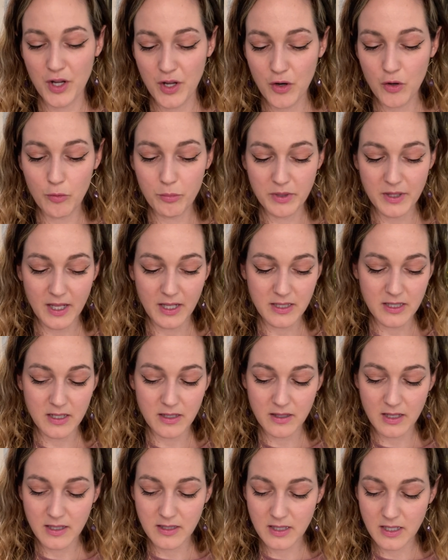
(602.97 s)
you. But that's a,
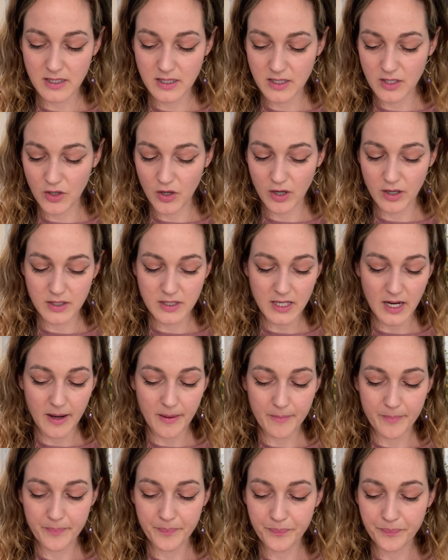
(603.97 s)
this is a good
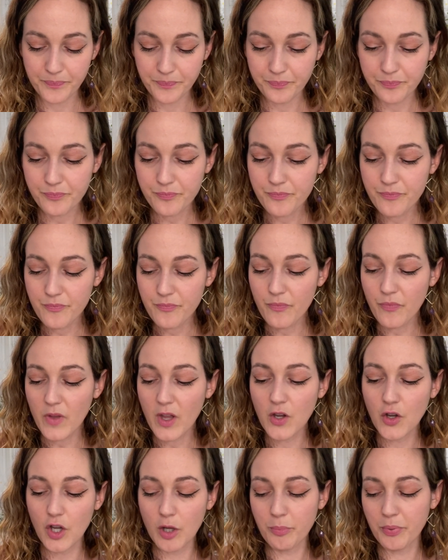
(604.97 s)

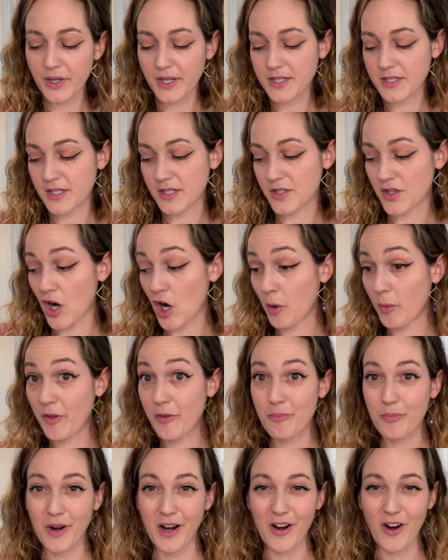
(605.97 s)
good place to start
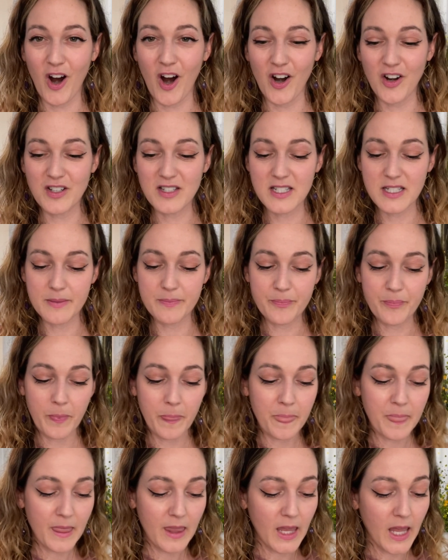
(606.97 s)
with prayer cards.
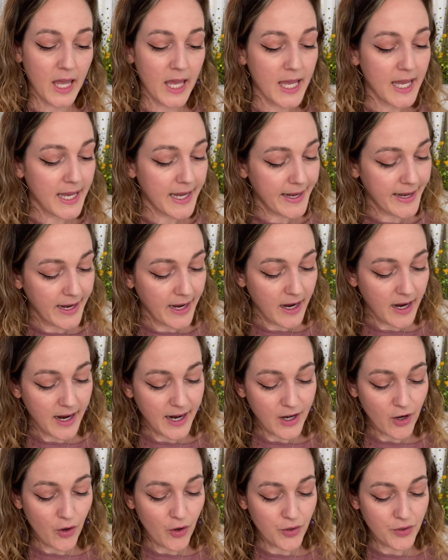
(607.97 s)

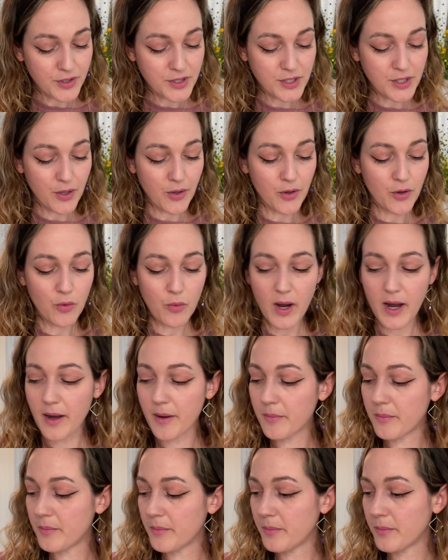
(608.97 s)
I also,
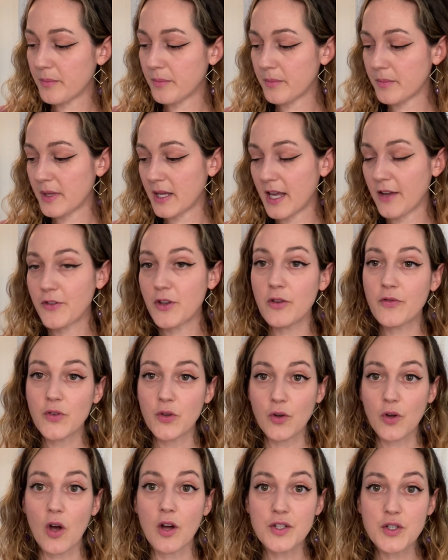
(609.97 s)
if you
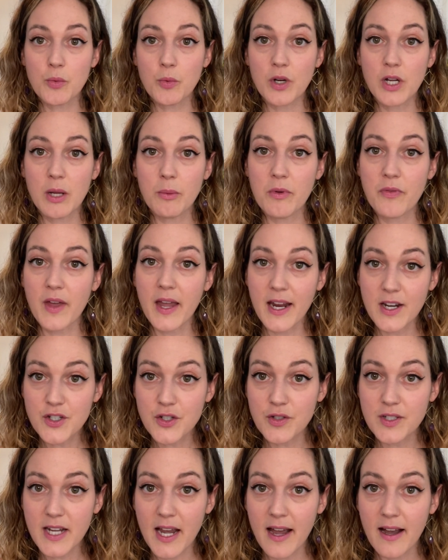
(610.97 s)
feel called to working with
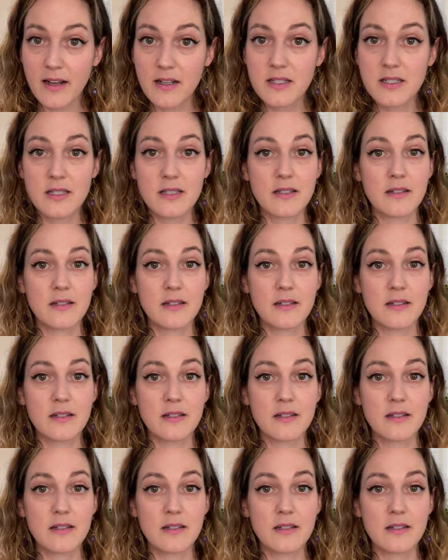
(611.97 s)
angel decks,